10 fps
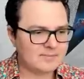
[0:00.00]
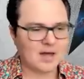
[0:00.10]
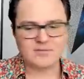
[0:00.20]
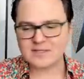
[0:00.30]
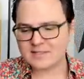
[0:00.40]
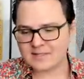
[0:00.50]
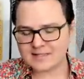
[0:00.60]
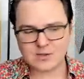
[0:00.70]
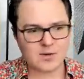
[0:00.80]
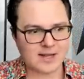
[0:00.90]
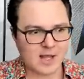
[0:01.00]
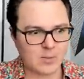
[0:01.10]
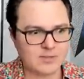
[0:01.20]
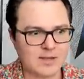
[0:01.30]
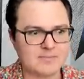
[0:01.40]
Obviously, that's going to
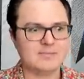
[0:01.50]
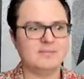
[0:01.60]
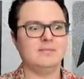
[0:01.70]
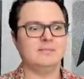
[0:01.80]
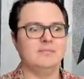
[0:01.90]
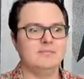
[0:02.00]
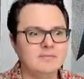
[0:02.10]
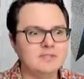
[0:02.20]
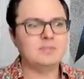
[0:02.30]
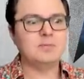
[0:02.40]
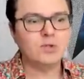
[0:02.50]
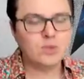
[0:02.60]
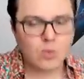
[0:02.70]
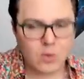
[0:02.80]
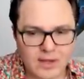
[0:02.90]
help them
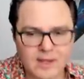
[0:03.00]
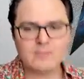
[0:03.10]
deploy